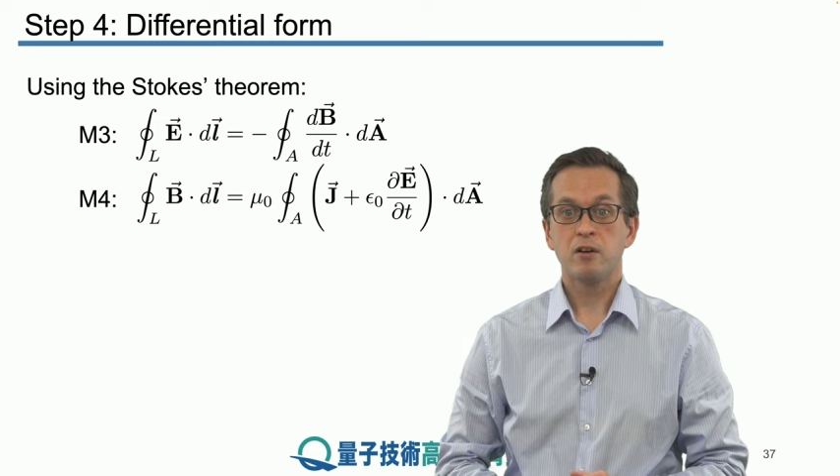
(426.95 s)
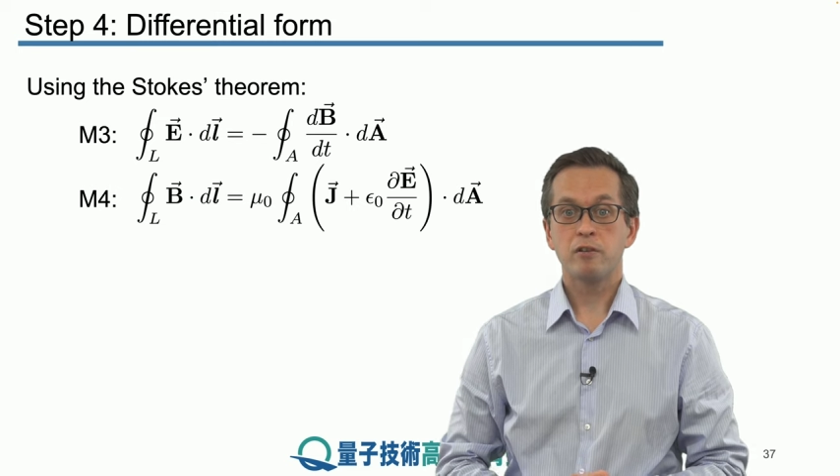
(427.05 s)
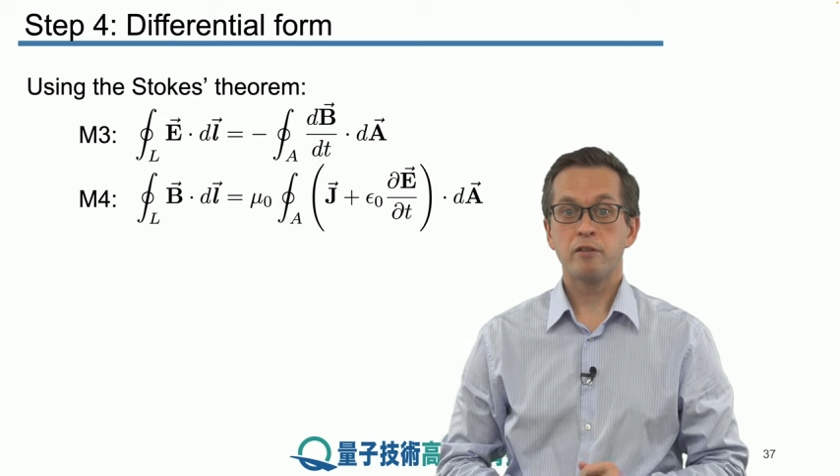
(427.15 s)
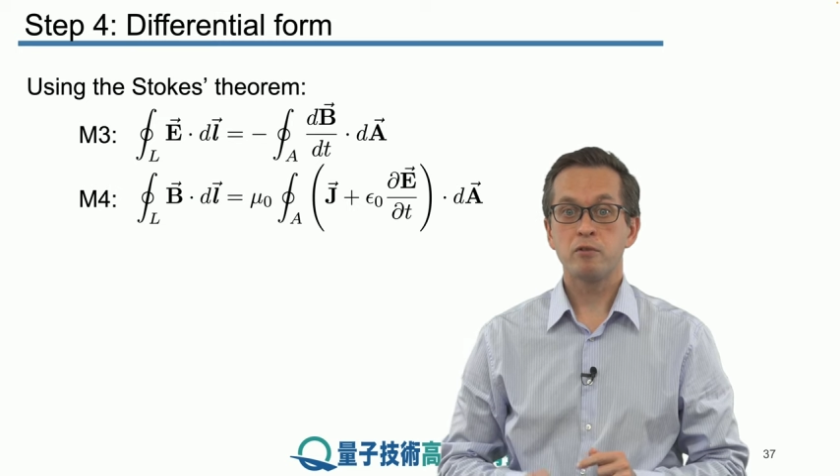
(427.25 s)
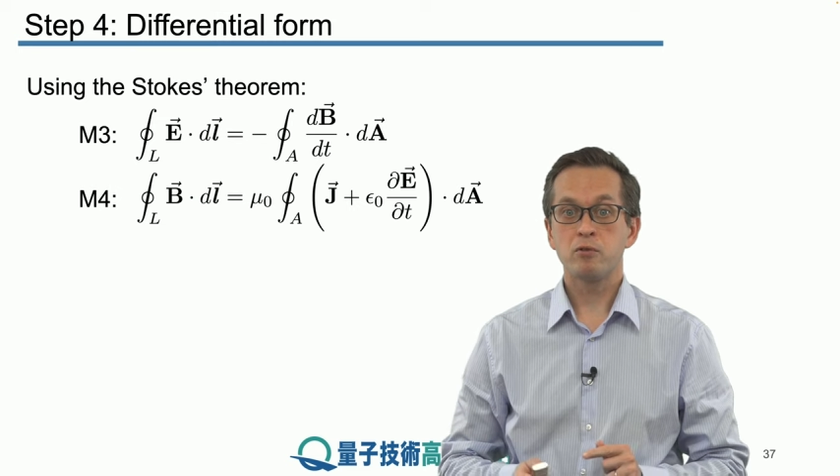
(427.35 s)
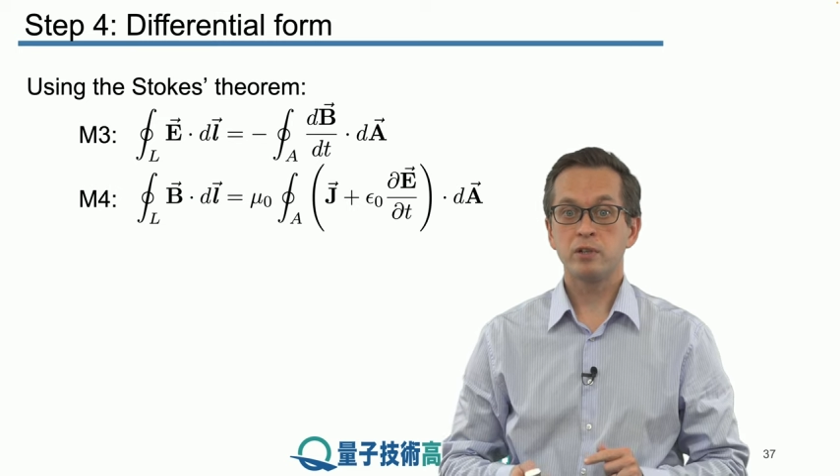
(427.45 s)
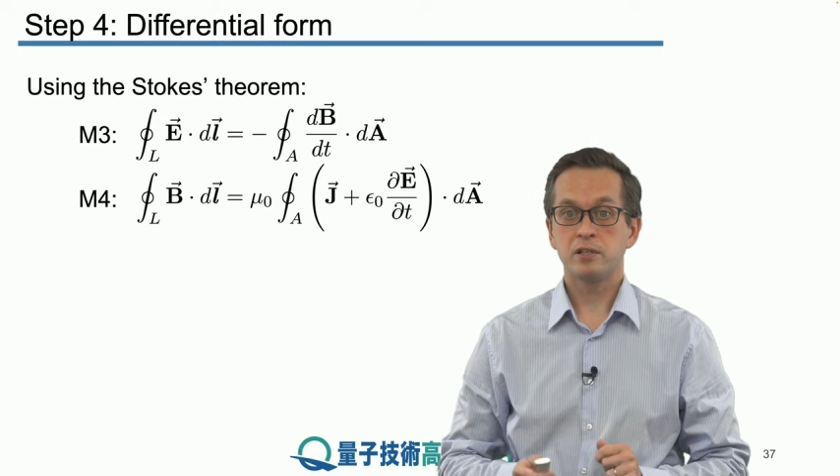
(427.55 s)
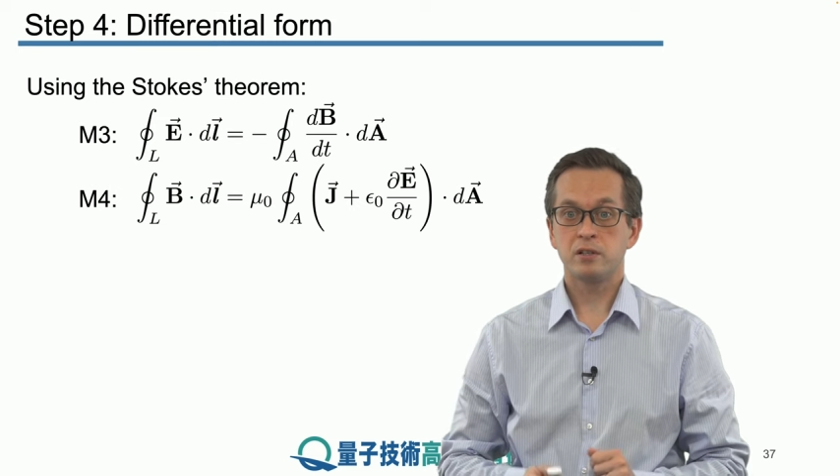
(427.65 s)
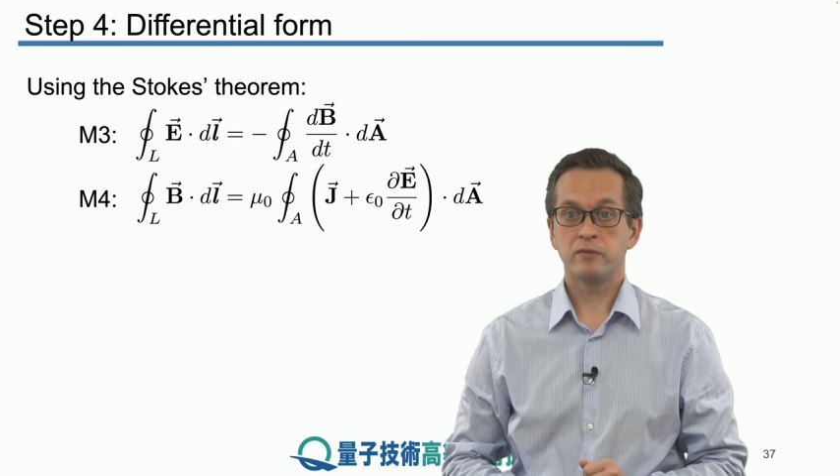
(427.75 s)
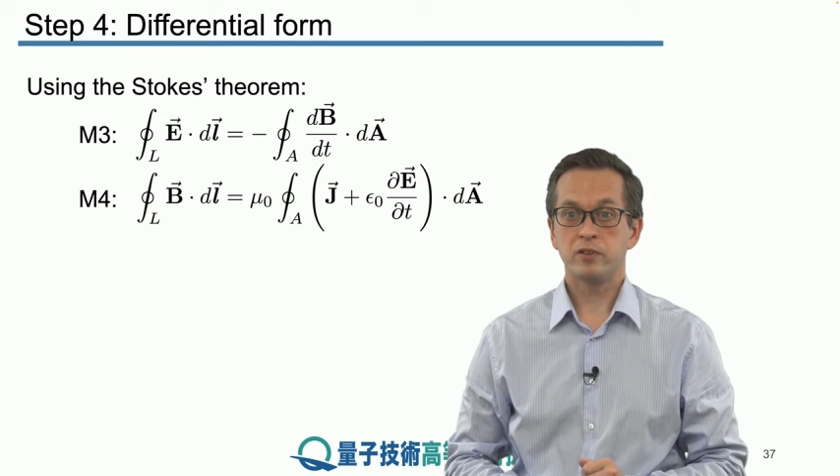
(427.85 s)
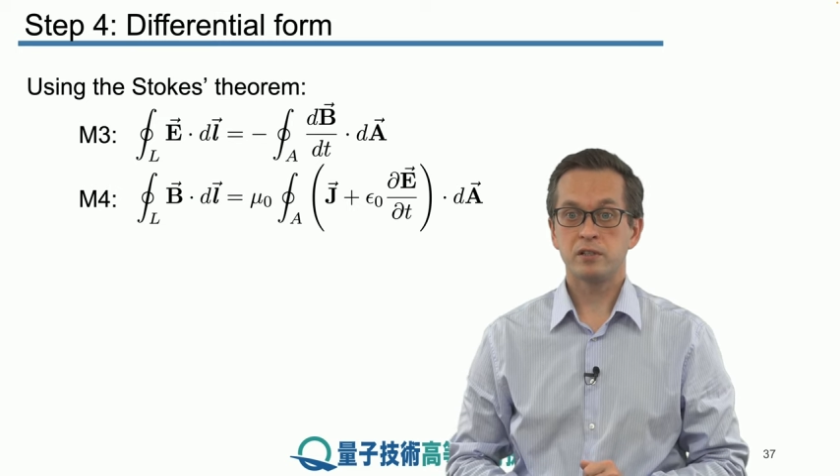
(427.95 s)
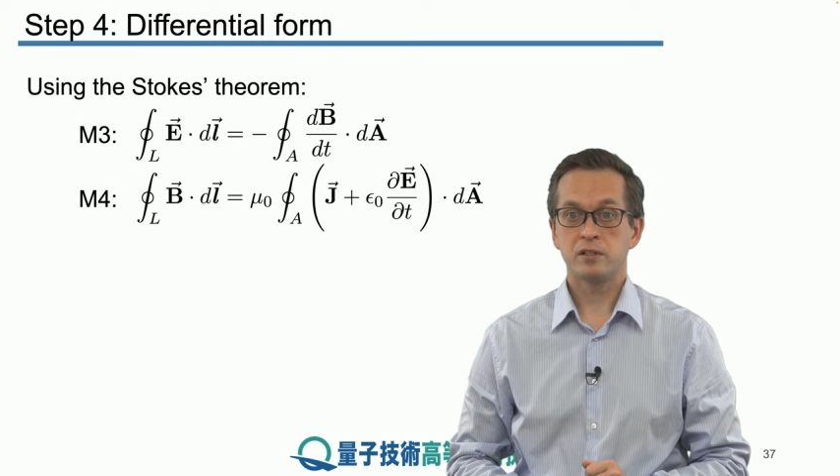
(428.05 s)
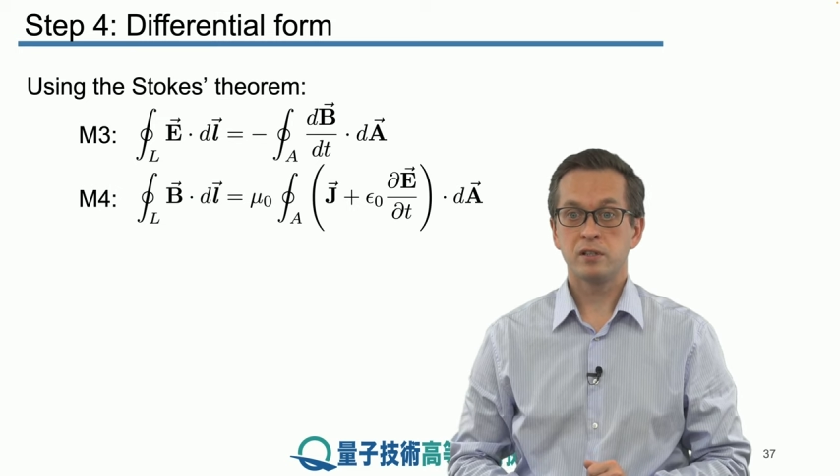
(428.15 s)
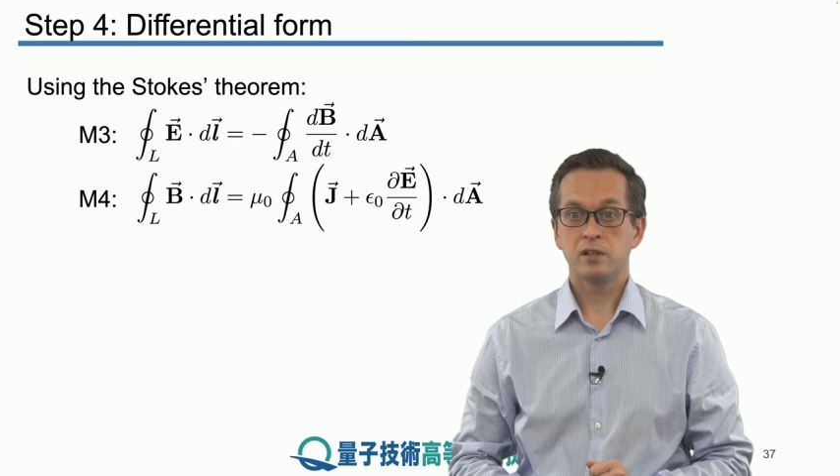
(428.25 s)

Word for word: through the surface